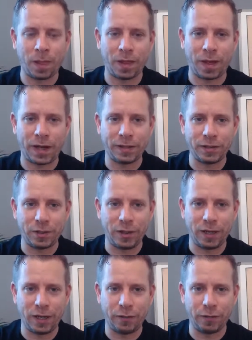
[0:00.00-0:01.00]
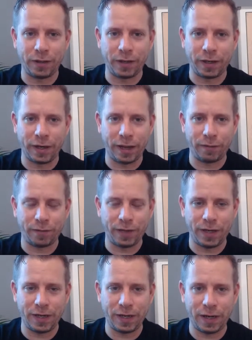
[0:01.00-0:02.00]
That as you lift the left
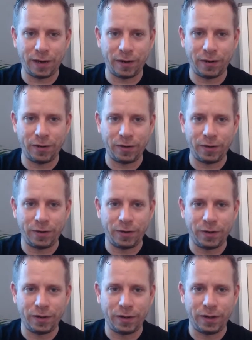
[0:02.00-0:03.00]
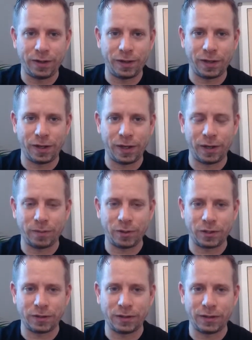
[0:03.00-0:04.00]
knee now,
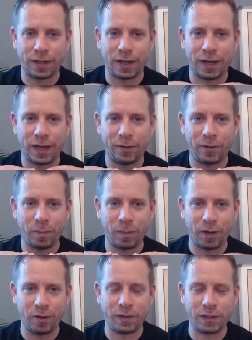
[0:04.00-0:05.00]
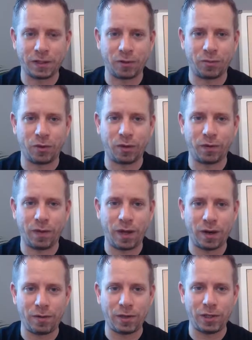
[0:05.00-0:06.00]
just allow your pelvis to rock
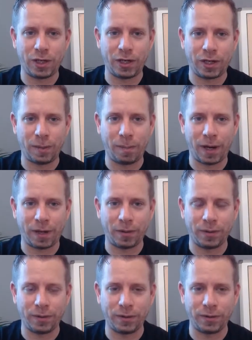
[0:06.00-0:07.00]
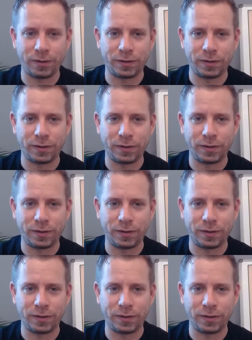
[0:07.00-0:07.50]
very gently backwards,